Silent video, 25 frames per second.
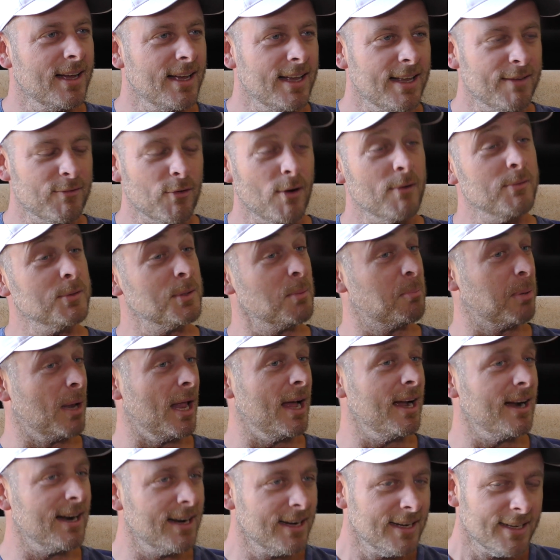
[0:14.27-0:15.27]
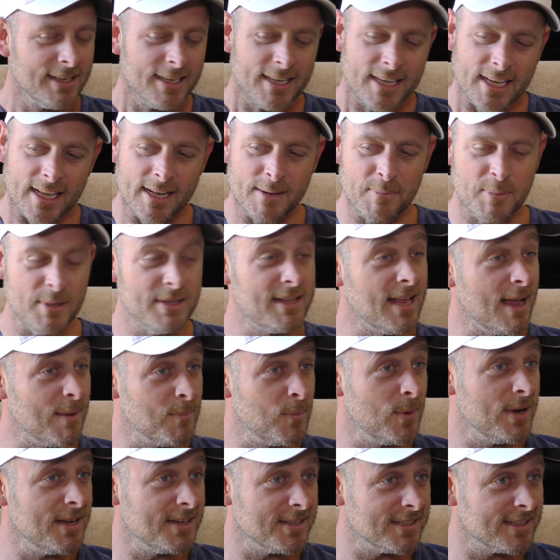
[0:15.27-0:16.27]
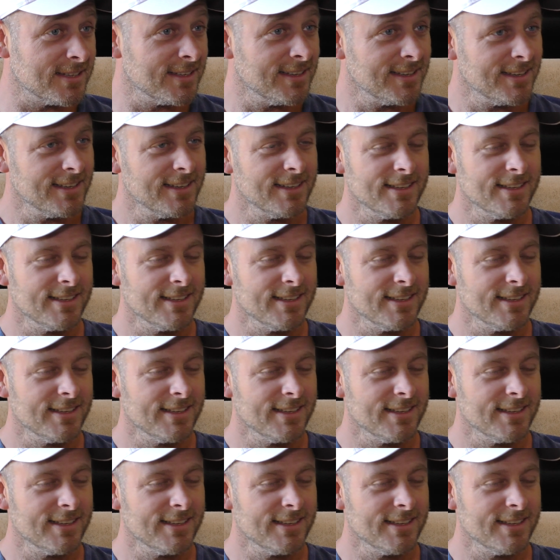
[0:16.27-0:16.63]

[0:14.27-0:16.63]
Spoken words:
if I was a player, it'd be 10 weeks.